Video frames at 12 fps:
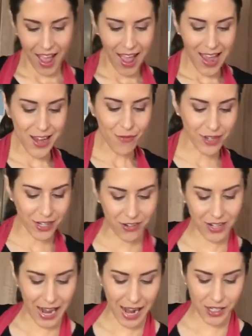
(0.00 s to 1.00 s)
Here we
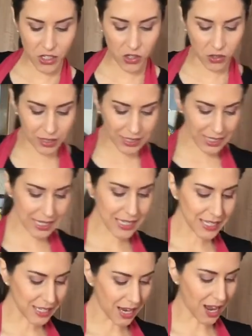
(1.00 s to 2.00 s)
go, guys. So
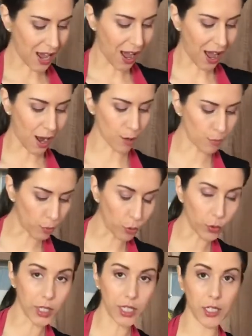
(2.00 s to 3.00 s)
these are
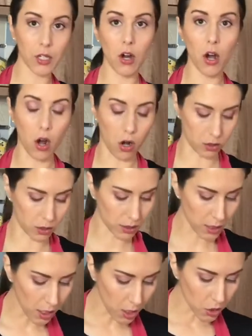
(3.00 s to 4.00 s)
boiling hot.
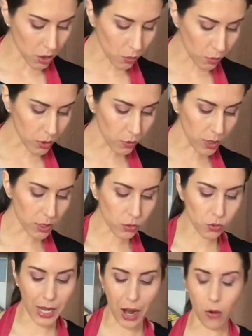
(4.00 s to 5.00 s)
So what you want
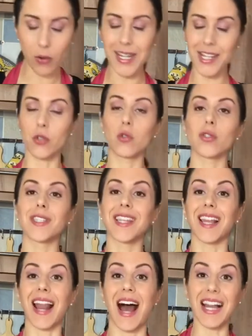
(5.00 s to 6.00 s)
to do now is to
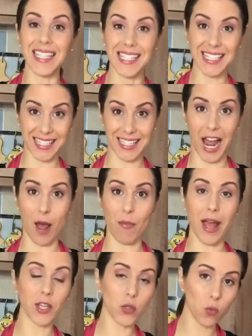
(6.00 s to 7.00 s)
slice them,
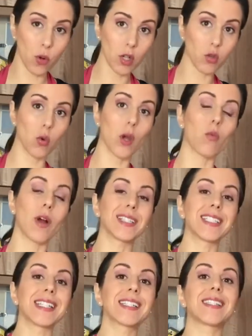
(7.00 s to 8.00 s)
and you want to do it
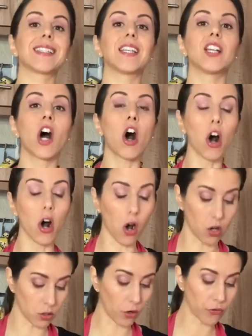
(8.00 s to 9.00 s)
while they're still
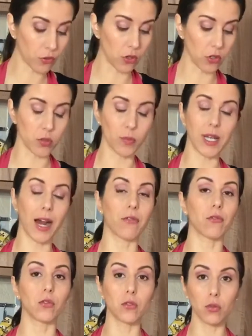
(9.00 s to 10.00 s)
hot. Of course, be
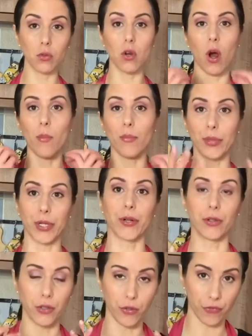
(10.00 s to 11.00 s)
careful, do not
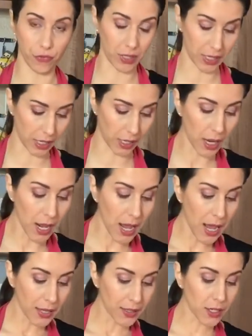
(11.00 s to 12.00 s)
burn your finger.
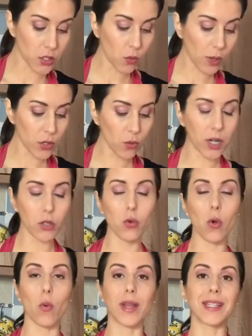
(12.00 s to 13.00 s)
The reason why you want to do
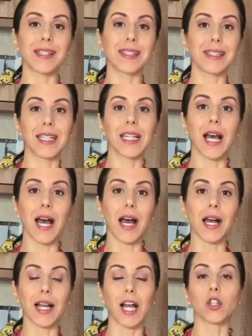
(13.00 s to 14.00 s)
it when they're still
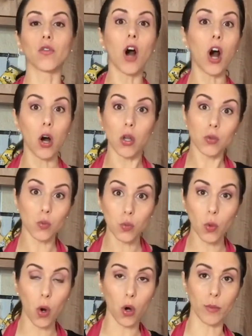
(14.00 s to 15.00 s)
kind of hot,
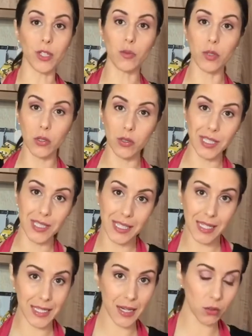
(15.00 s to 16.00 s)
warm, is because it's
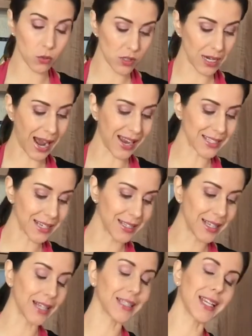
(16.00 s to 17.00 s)
easier to slice,
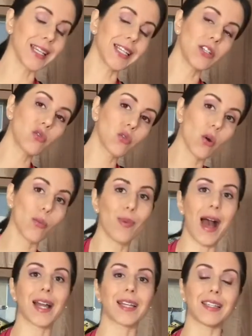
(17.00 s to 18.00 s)
and then they need to go
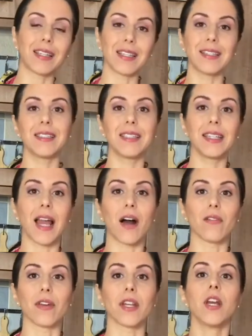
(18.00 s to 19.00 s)
back in the
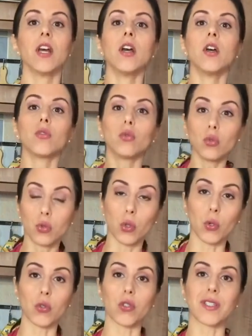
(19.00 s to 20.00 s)
oven to
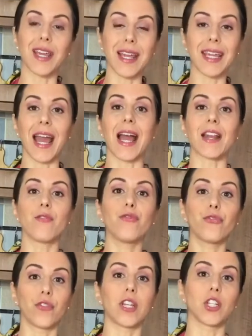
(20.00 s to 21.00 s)
toast again and
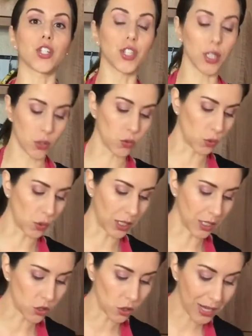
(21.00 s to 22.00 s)
finish the
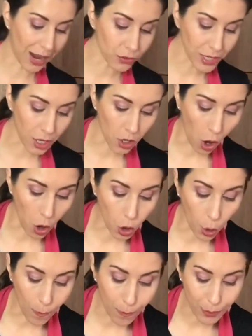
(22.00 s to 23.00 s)
cooking. So now they're not
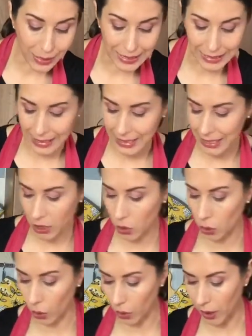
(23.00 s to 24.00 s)
completely
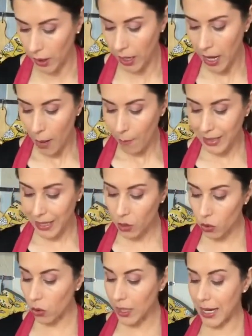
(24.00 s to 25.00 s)
cooked, but they're
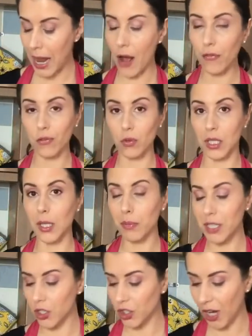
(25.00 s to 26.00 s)
cooked enough to keep
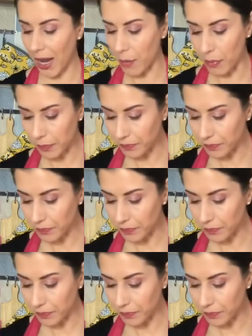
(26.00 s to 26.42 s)
the shape